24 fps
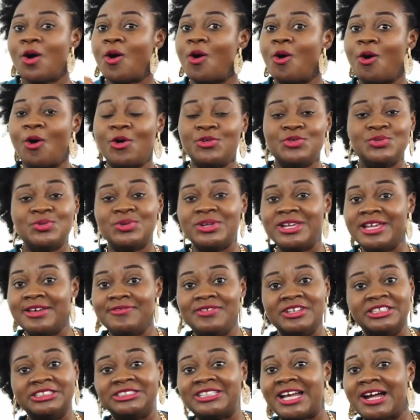or you
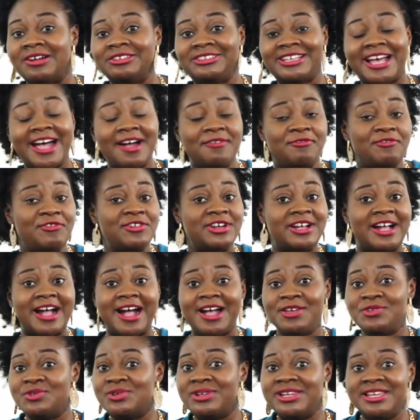live in South
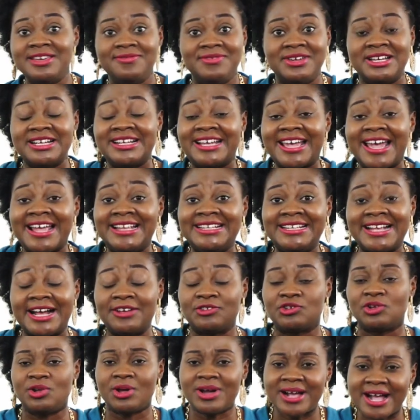Africa, you live in Kenya,
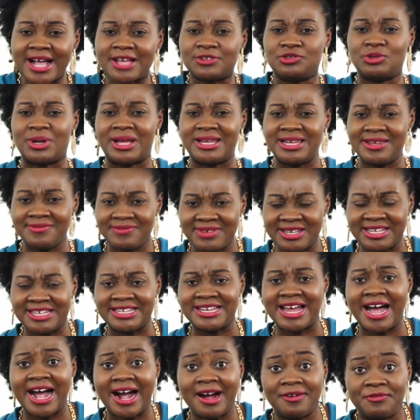so long as you are living
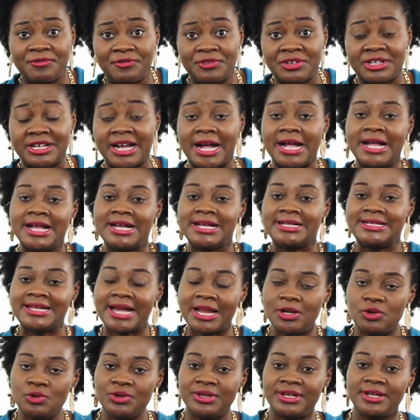in Africa. They
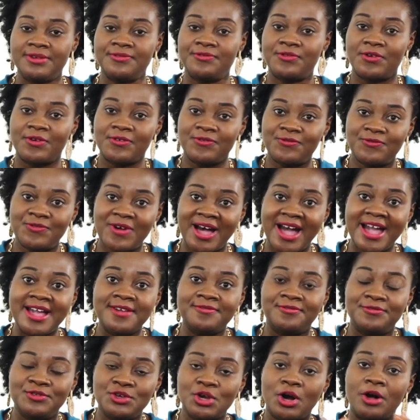are looking for
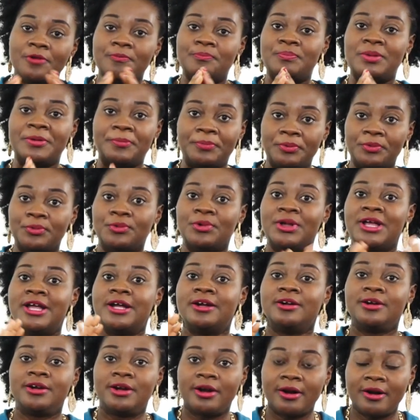5 young people,
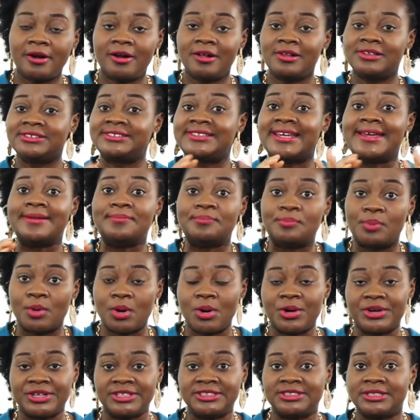girls and
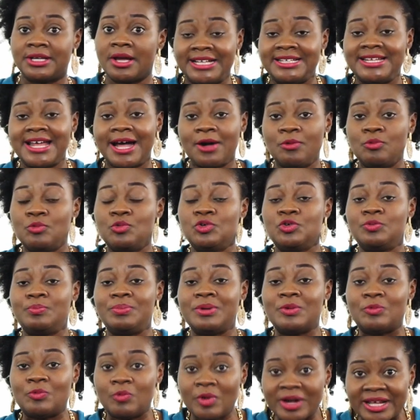boys, that would
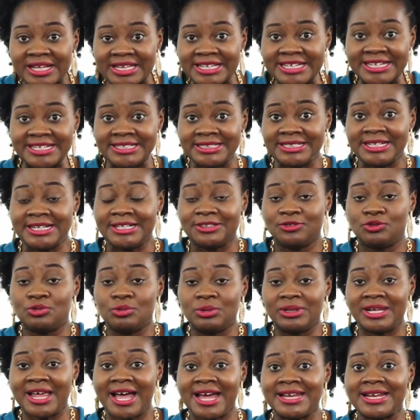be willing to
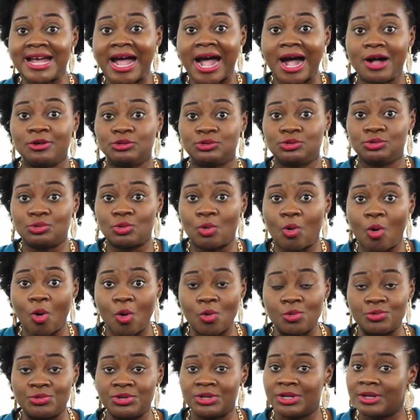learn how to
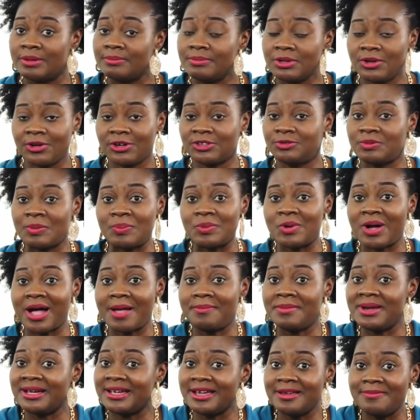code. Because people are
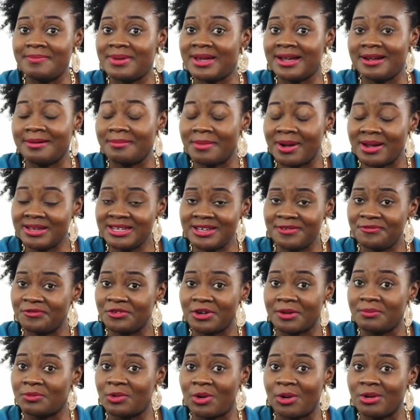making big money
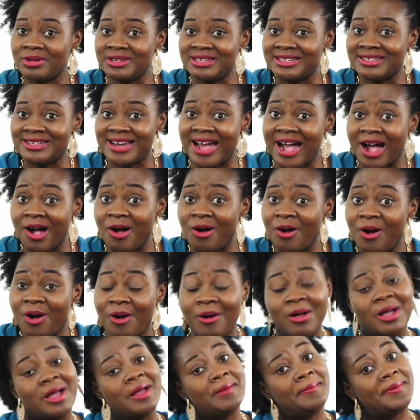from coding
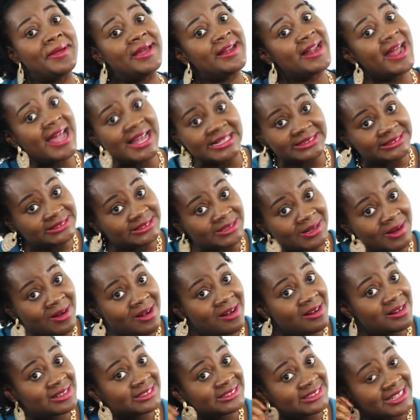now. Parents,
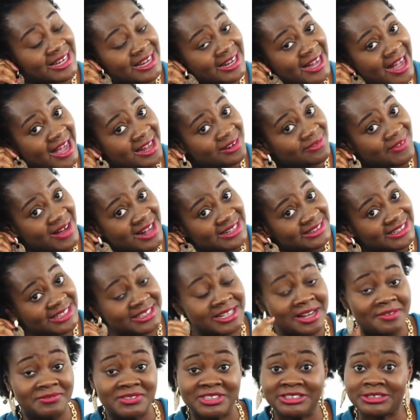yo, take
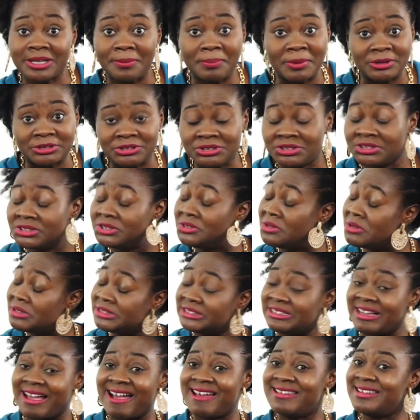advantage of this opportunity.
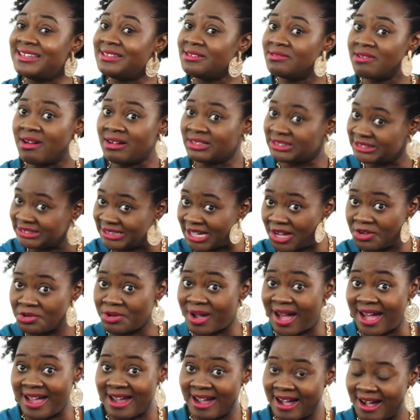Don't say I did not tell
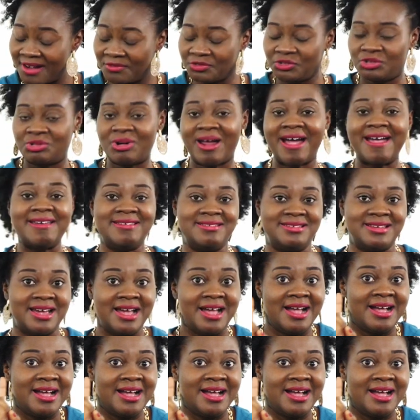you. I have tried.